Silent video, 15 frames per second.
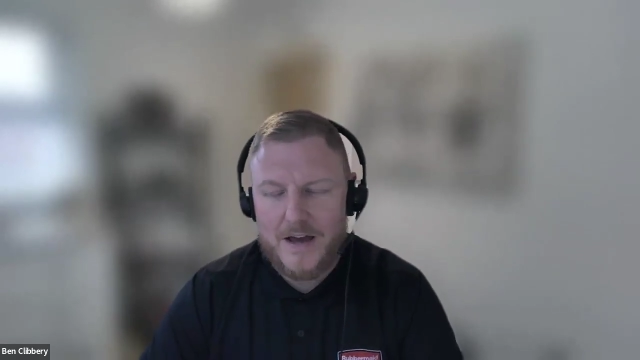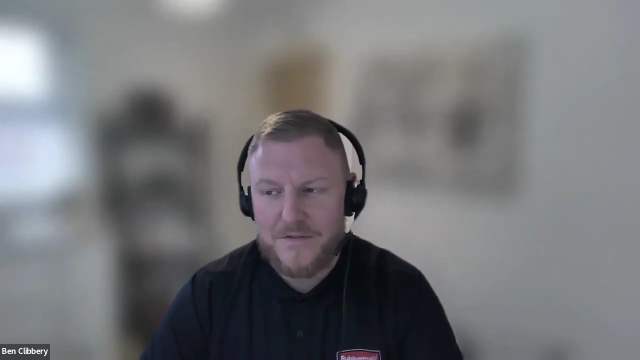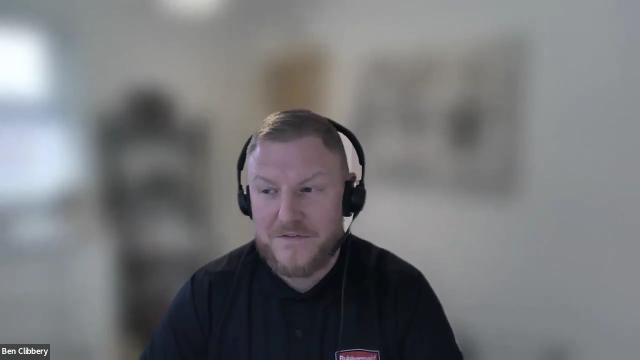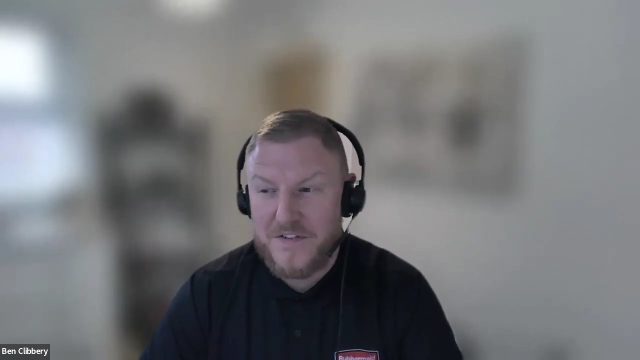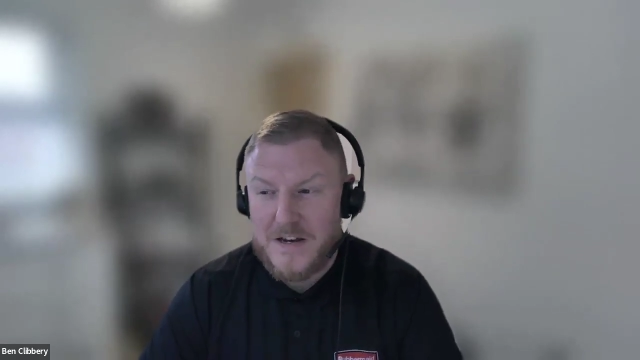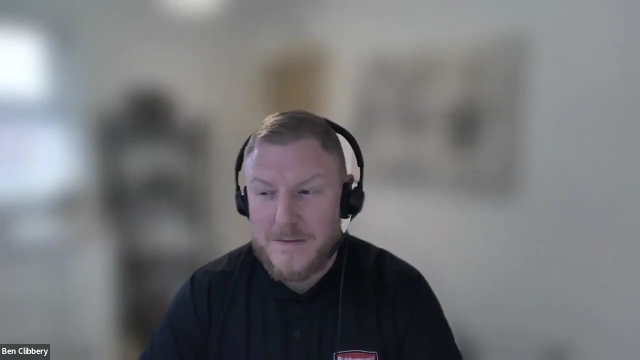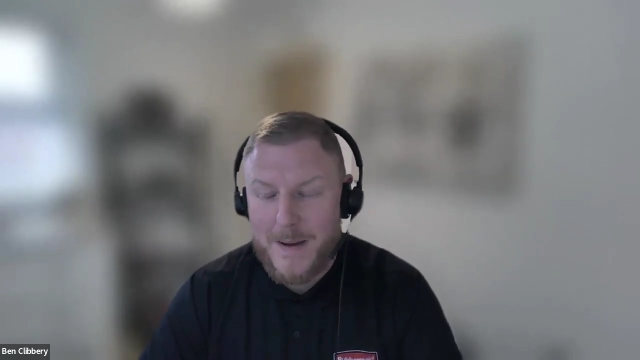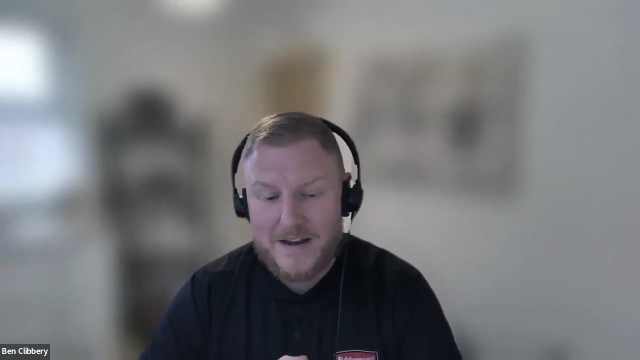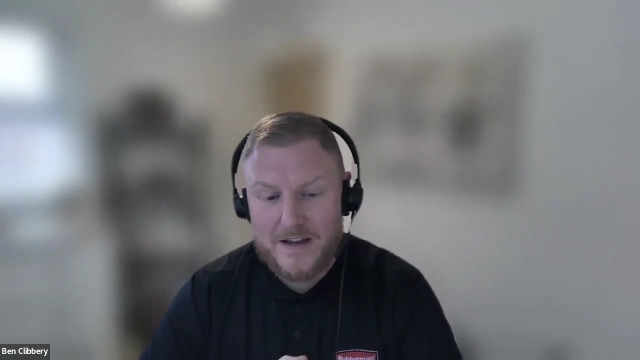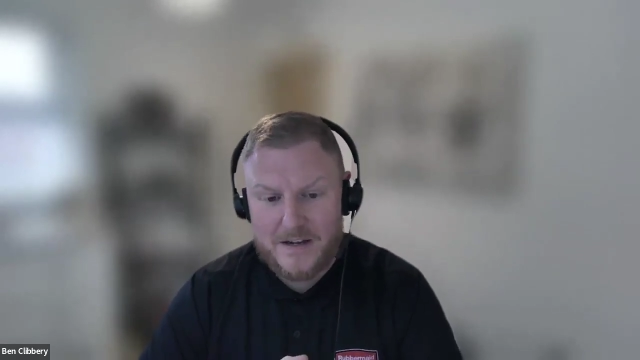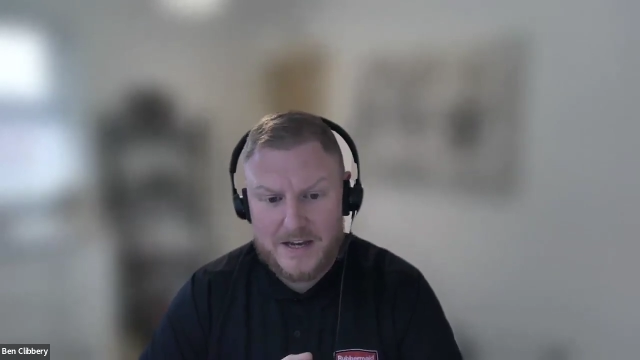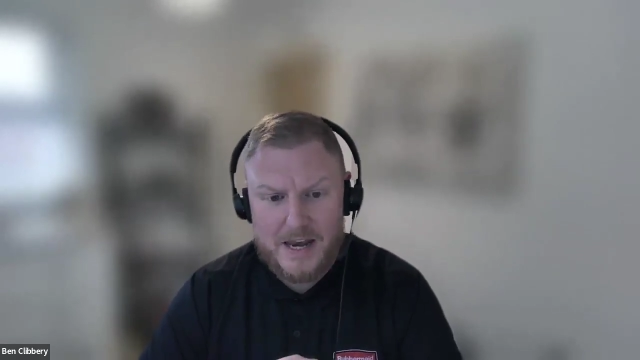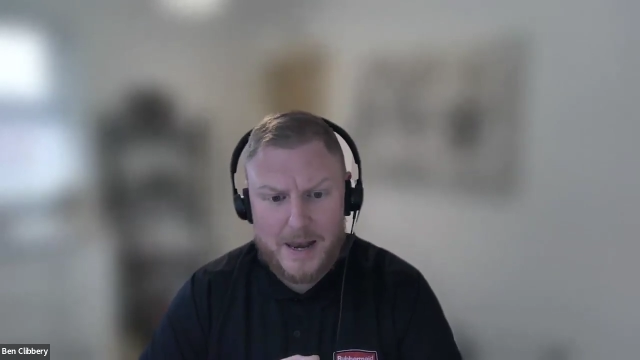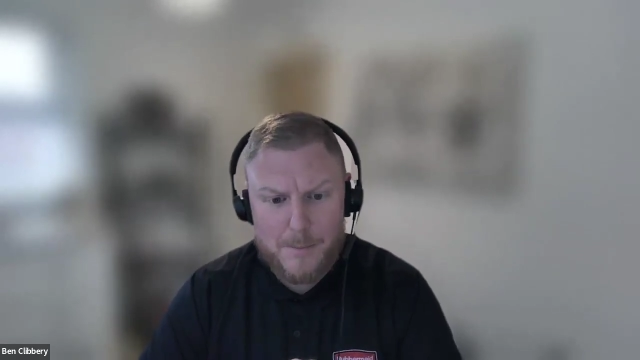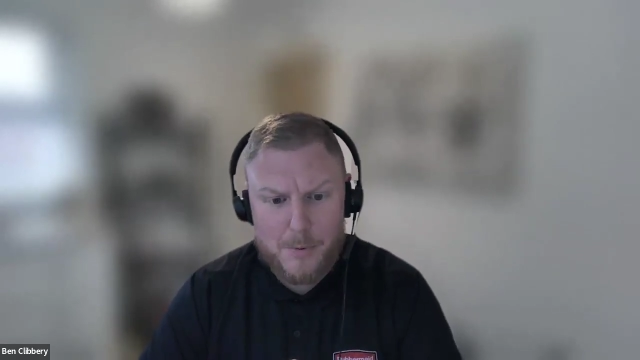feedback
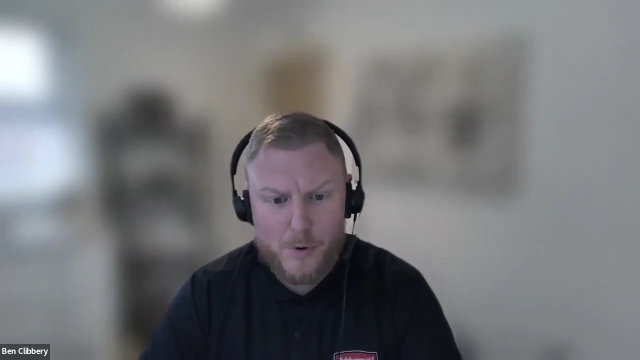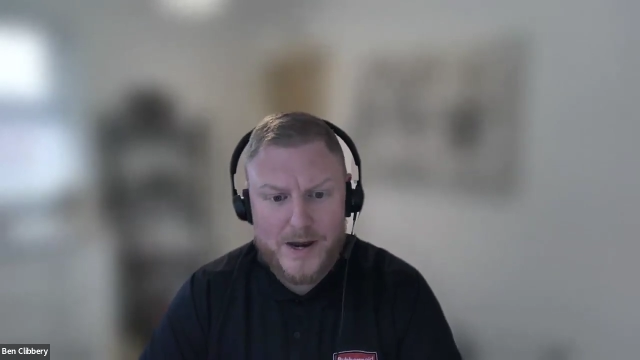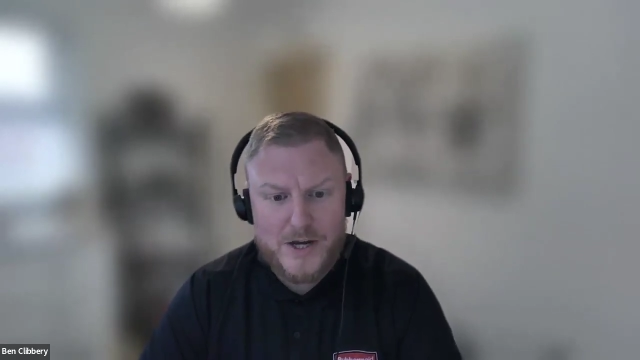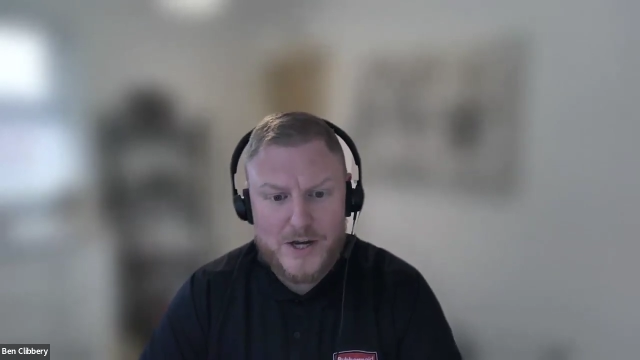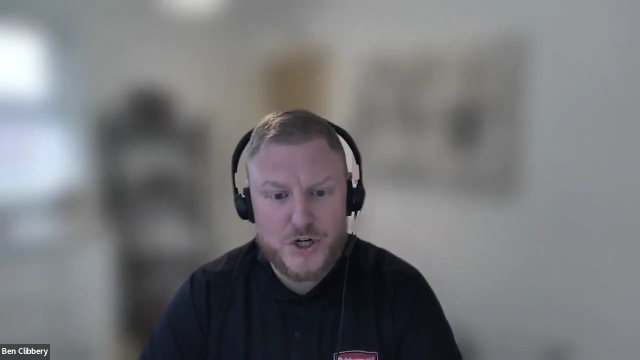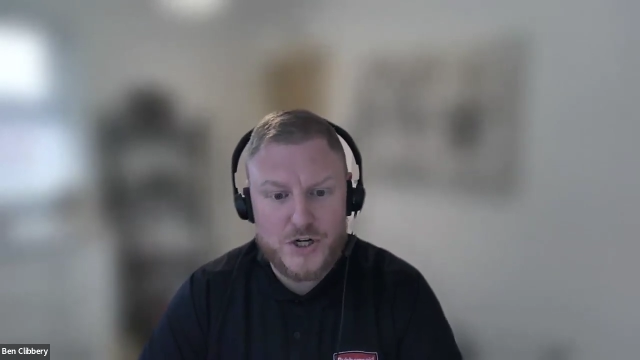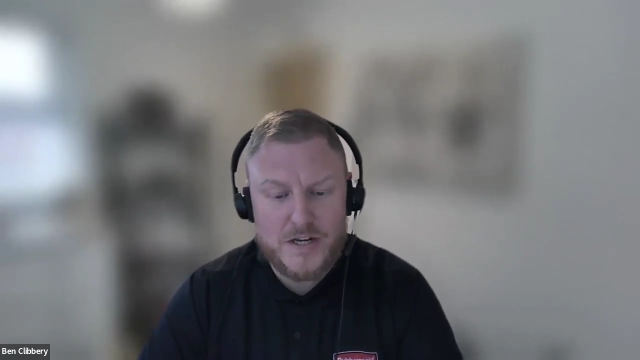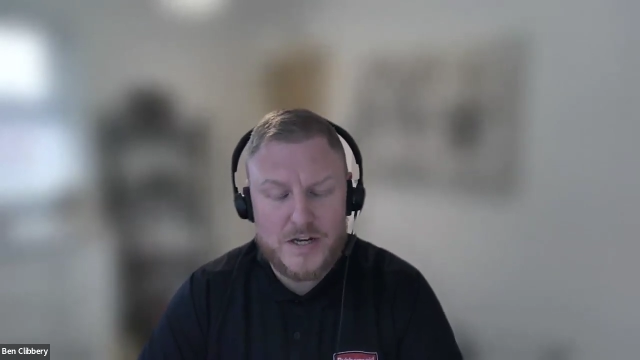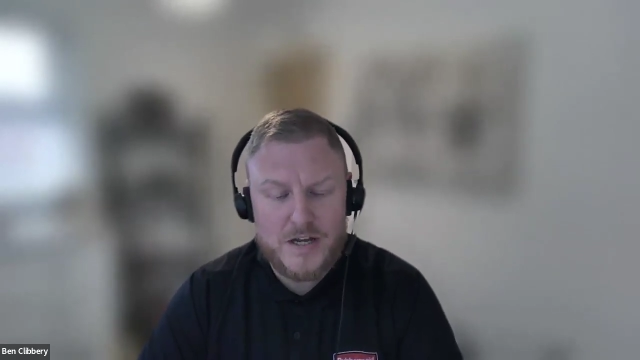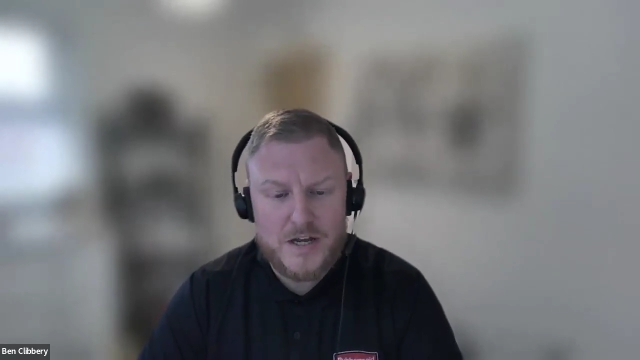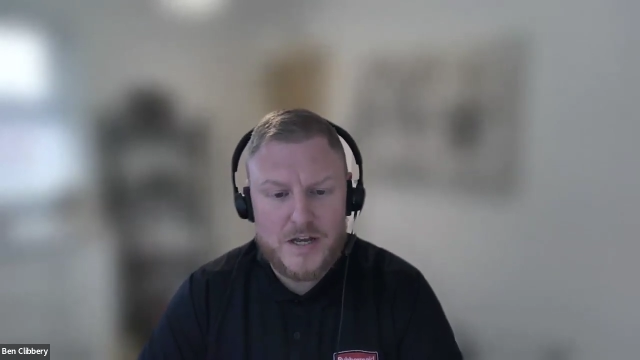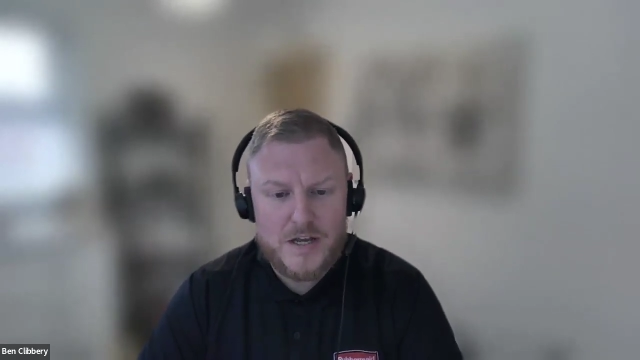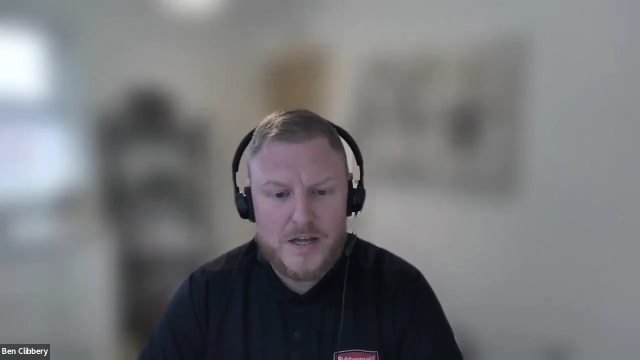and collaboration